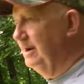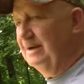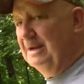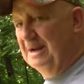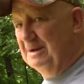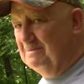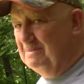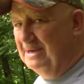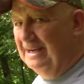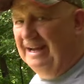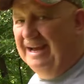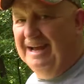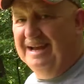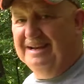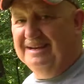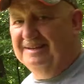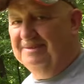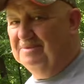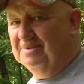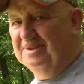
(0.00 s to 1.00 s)
down a big
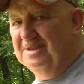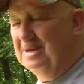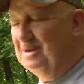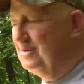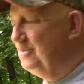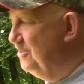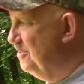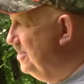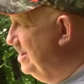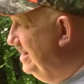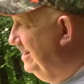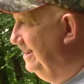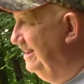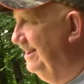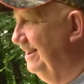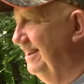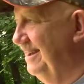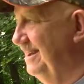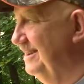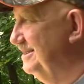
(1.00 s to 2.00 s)
8 within a week.
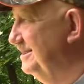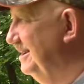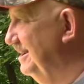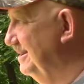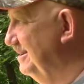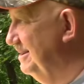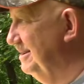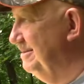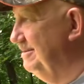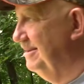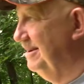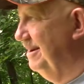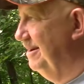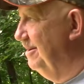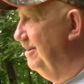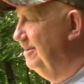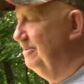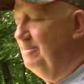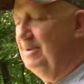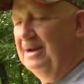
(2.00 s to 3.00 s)
It's like,
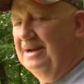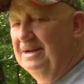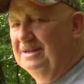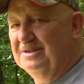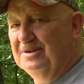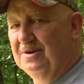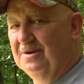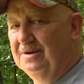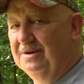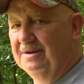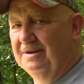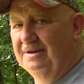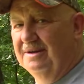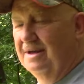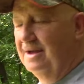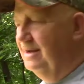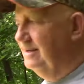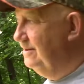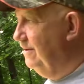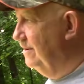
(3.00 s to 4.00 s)
God almighty, that's hard
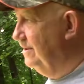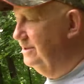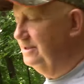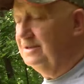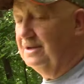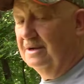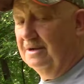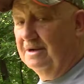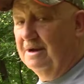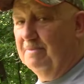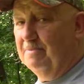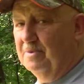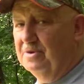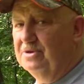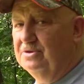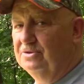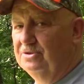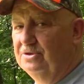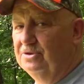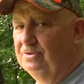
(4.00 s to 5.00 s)
to suck up when
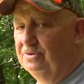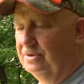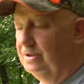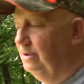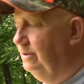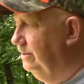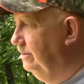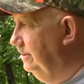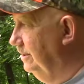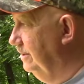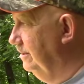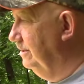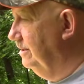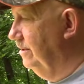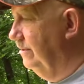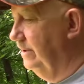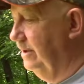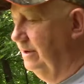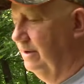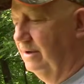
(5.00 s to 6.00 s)
you shoot too. You know, you
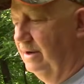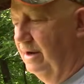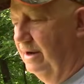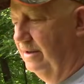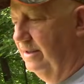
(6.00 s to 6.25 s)
don't hear a lot of